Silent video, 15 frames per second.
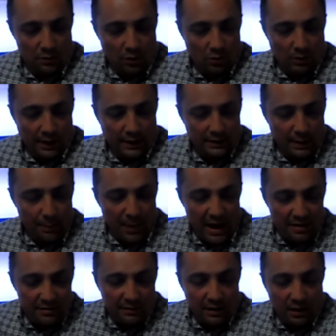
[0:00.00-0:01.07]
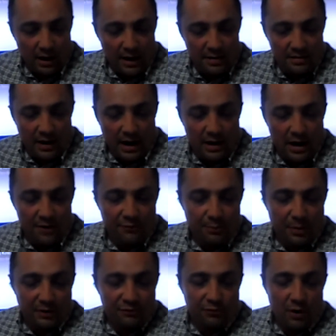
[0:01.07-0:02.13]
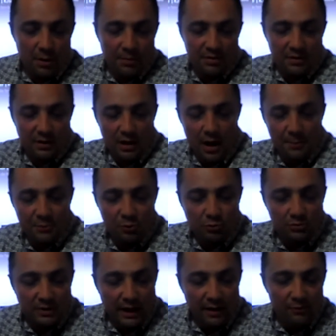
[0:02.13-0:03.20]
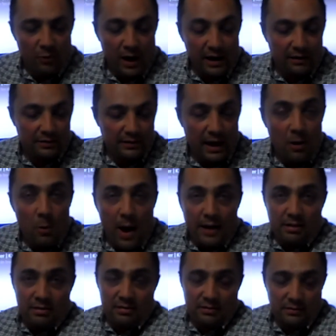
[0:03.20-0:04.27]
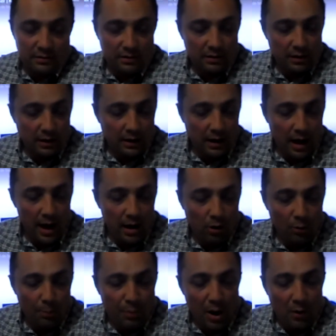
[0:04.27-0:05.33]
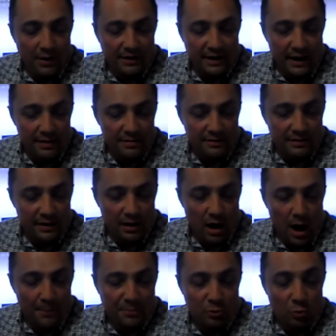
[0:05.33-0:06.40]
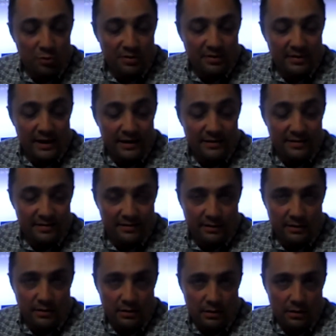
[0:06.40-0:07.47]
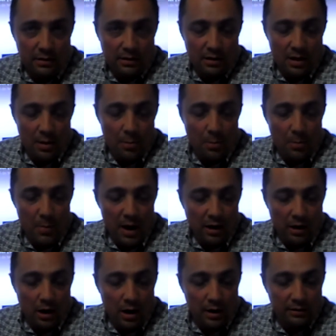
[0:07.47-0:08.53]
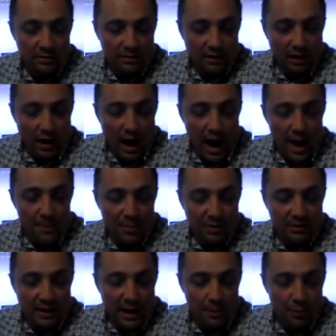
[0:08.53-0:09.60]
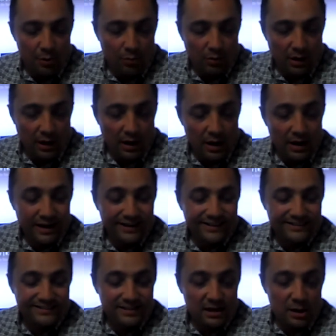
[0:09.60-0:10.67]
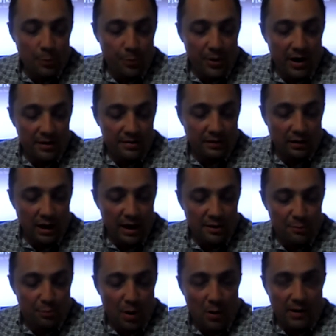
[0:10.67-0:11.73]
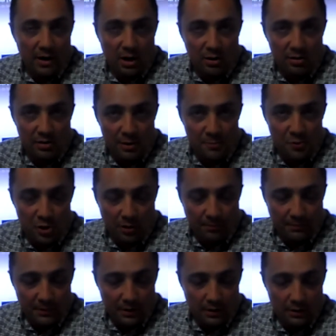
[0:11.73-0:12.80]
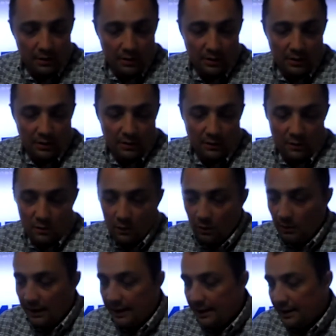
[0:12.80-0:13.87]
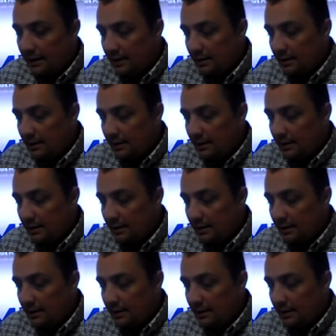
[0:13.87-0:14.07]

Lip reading: So the best in the class RF performance up to 10 watts, L power density up to 60 megahertz IBW, 30% less power consumption. So